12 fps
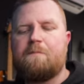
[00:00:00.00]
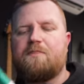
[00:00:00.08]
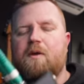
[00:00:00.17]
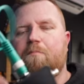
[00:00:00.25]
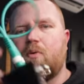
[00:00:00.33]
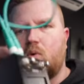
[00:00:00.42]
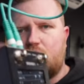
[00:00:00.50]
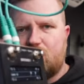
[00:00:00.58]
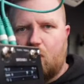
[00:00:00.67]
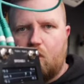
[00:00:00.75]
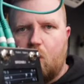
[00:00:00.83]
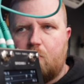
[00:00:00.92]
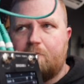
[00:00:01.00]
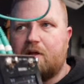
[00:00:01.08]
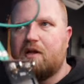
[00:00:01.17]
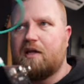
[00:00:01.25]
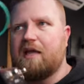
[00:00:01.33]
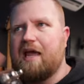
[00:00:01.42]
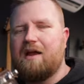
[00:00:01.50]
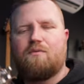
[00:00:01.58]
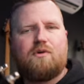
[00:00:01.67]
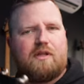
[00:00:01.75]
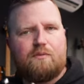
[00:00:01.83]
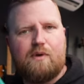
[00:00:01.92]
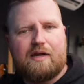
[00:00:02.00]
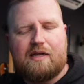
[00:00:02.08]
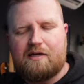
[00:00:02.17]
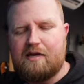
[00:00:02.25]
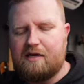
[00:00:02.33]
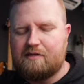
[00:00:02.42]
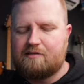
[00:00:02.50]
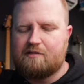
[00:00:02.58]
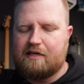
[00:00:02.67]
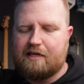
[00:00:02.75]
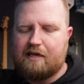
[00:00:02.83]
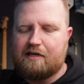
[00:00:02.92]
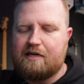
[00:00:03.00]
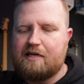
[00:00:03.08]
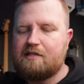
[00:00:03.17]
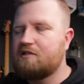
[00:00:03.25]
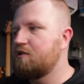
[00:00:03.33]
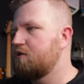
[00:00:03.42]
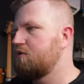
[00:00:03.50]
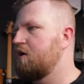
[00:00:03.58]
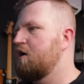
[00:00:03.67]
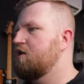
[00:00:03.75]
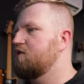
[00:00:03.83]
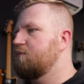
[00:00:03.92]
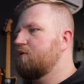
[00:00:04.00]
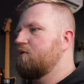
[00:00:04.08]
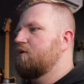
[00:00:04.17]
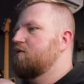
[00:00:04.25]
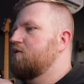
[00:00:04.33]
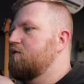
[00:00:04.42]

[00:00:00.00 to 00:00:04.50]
ports are open, it can't really recognize like it needs to. So we're going to